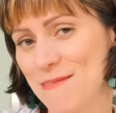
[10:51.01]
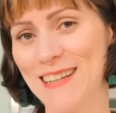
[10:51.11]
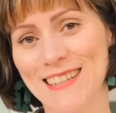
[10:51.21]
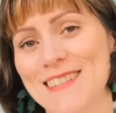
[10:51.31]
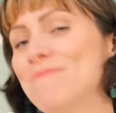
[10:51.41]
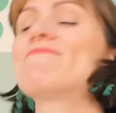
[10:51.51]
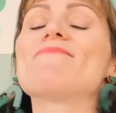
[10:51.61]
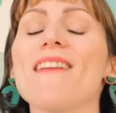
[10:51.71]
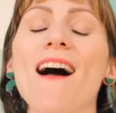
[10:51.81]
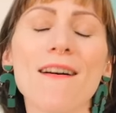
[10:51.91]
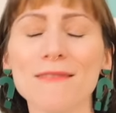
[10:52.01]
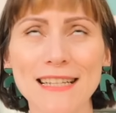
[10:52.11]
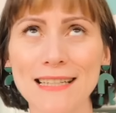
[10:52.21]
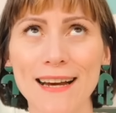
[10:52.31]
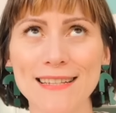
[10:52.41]
because
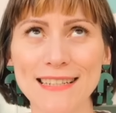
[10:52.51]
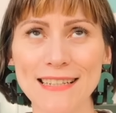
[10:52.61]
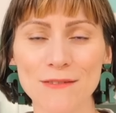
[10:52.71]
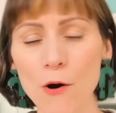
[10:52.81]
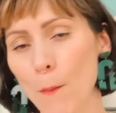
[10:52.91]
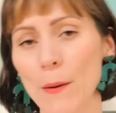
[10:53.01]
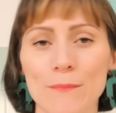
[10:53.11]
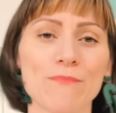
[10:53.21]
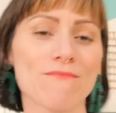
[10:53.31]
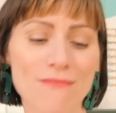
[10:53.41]
just in case I did it wrong, but.